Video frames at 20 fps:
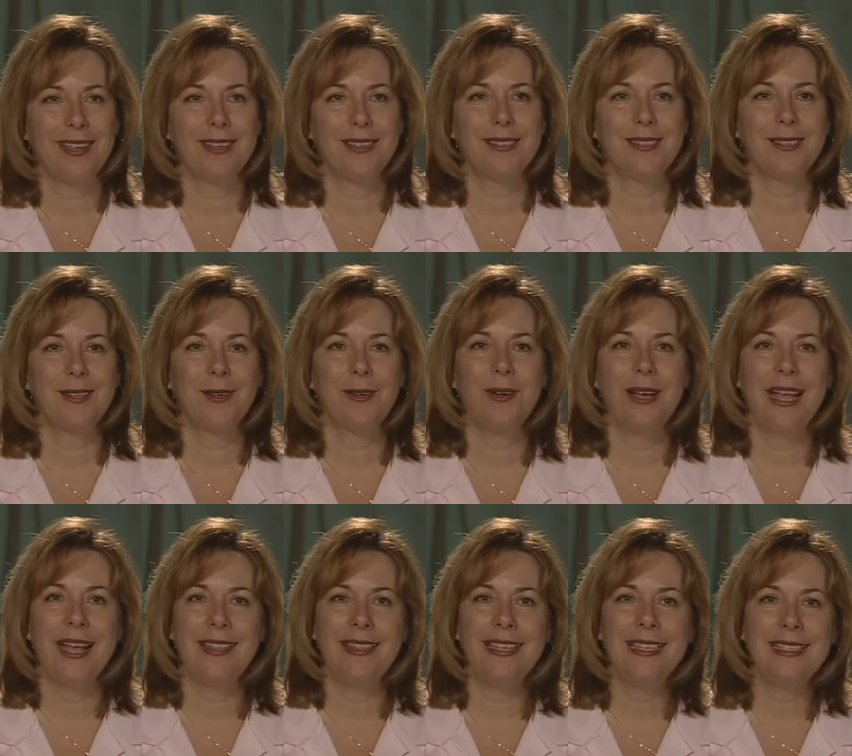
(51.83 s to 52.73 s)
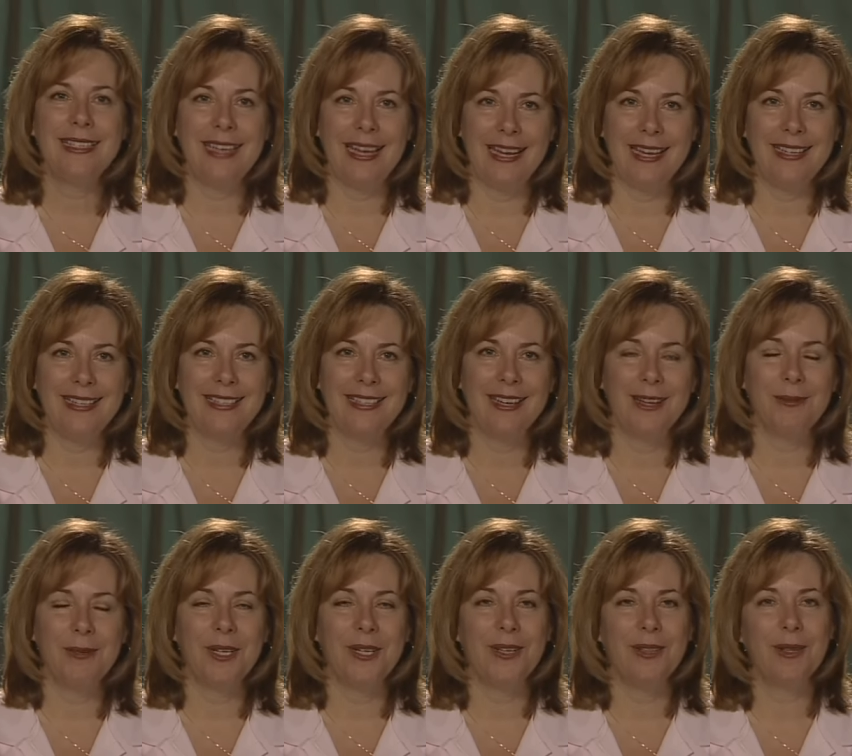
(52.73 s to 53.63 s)
So I had the date and I
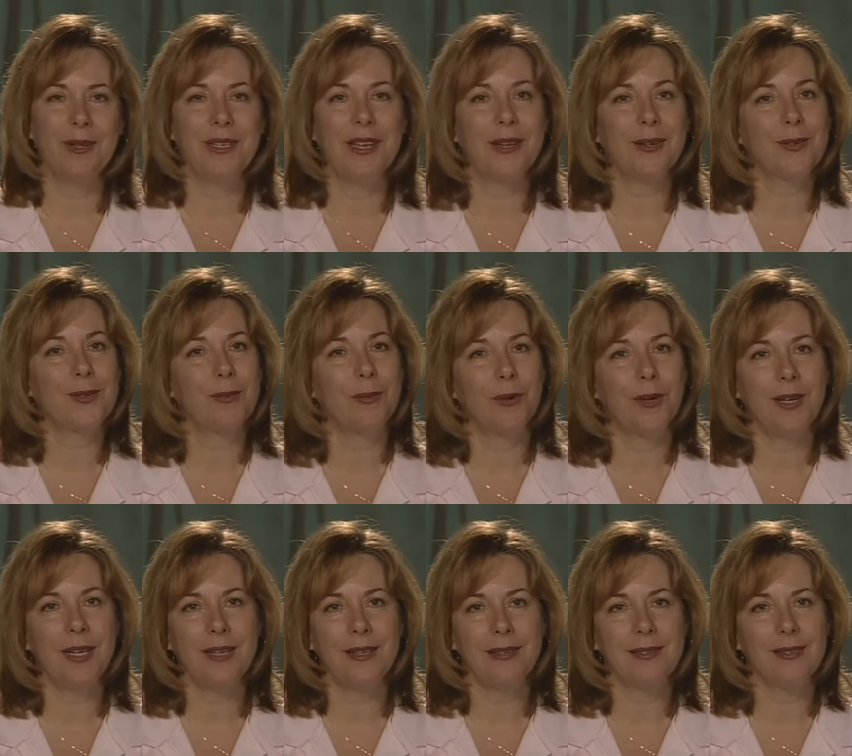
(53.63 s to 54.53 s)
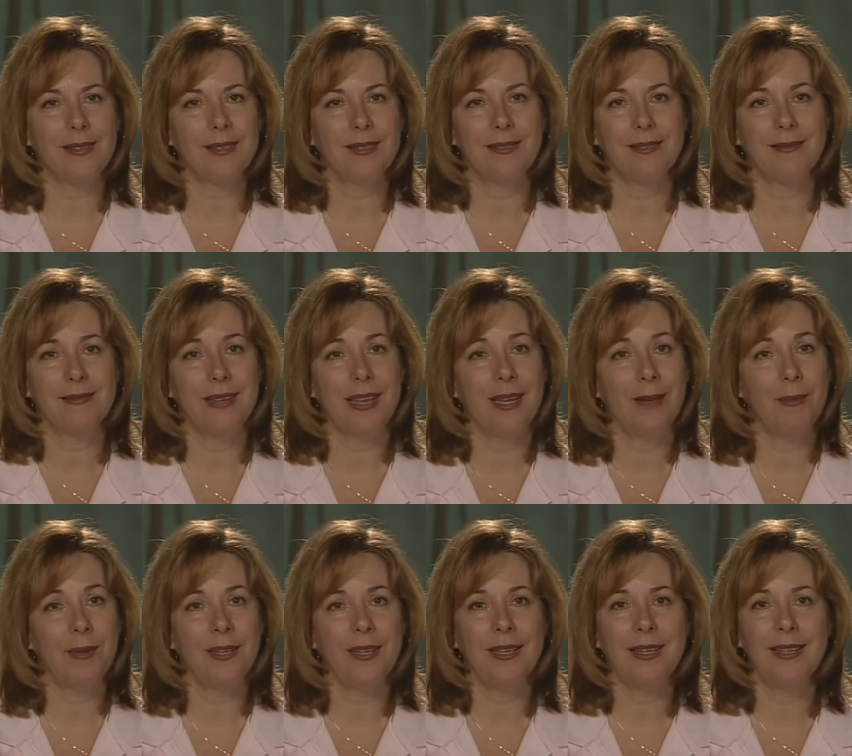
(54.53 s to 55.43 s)
went on the next morning's
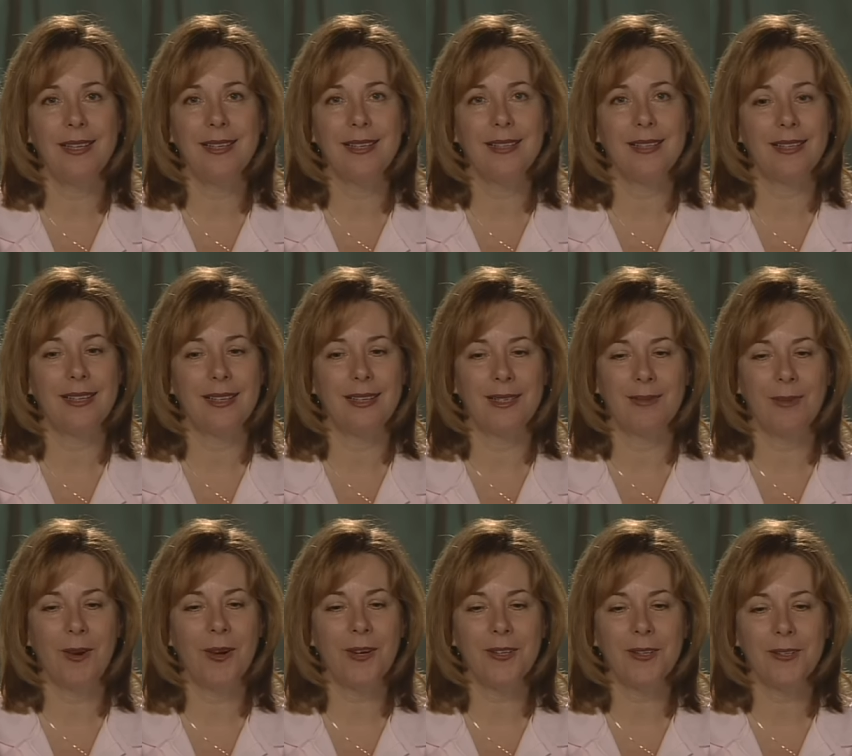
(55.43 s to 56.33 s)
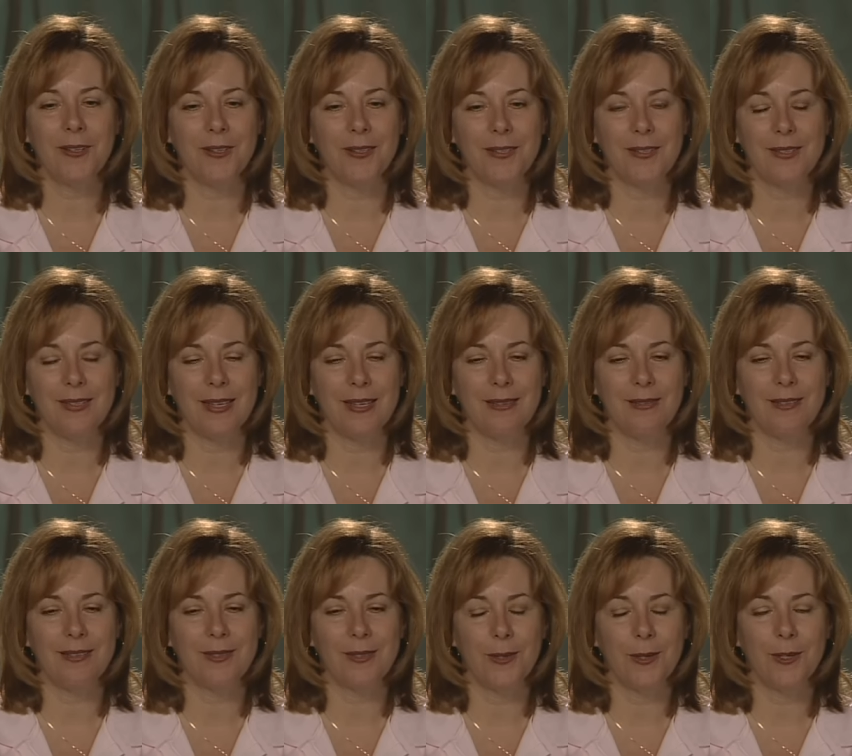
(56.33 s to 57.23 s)
AP um, articles
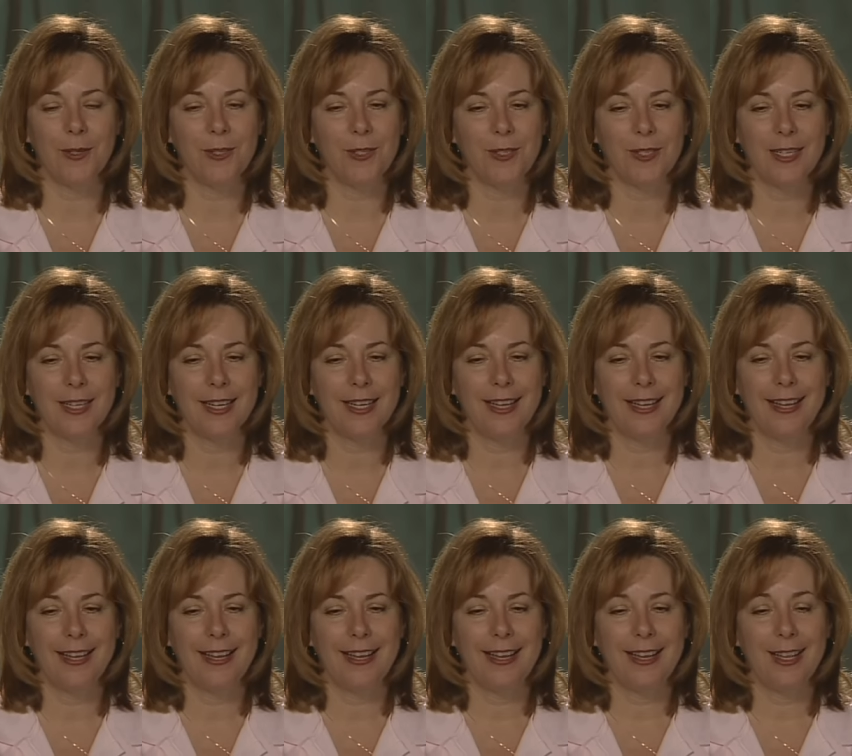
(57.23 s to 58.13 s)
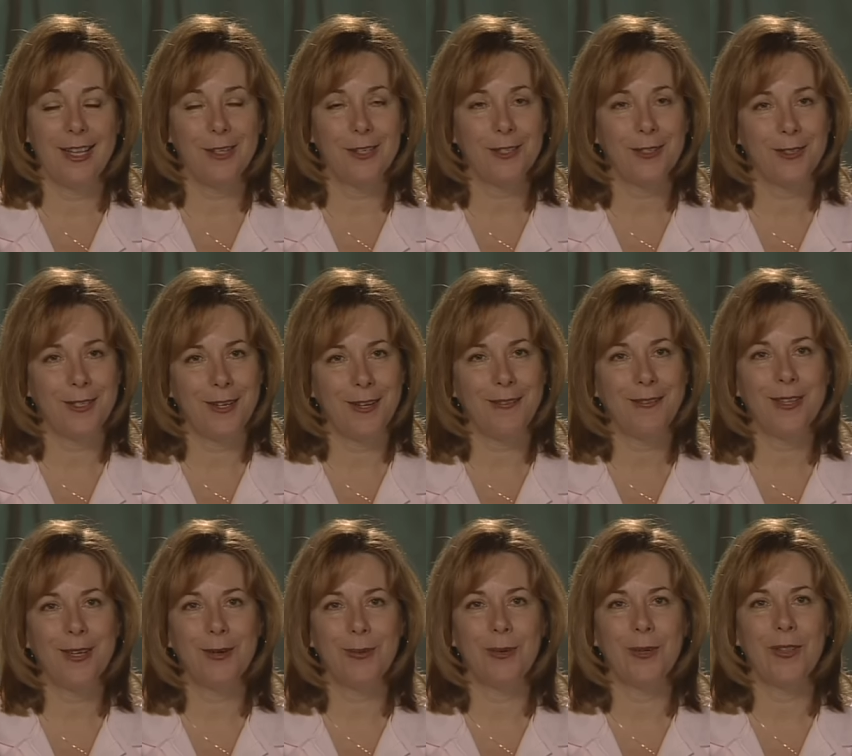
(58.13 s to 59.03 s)
and searched, and sure enough,
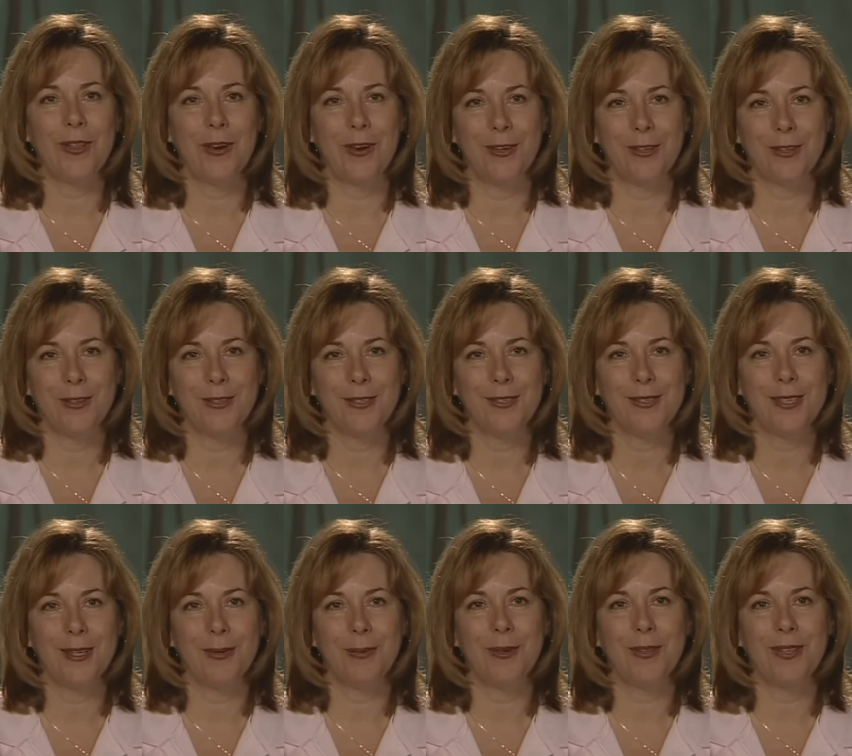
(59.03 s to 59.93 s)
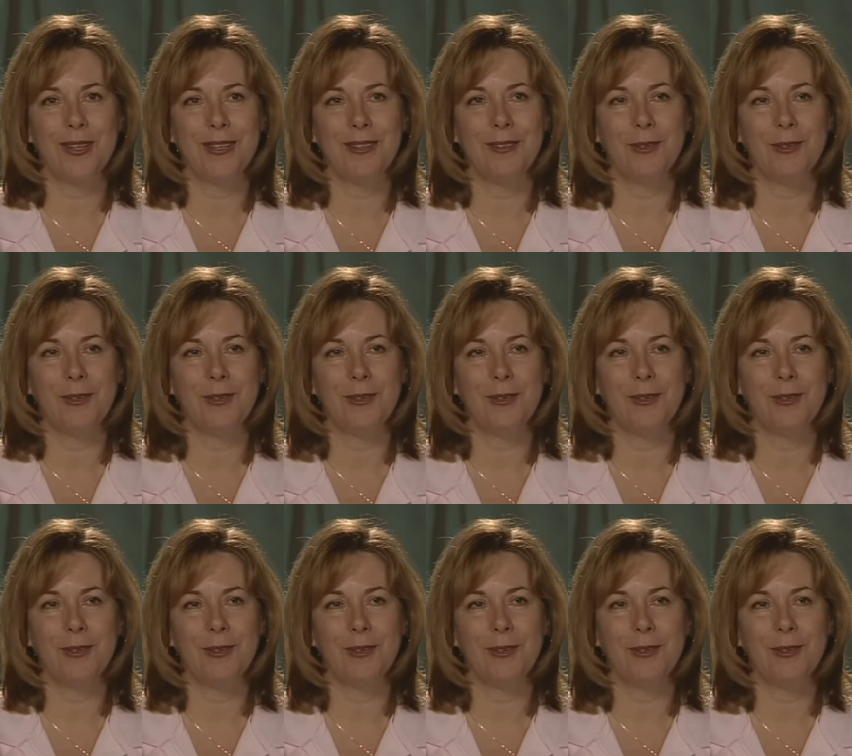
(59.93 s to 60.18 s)
there were the articles. There were the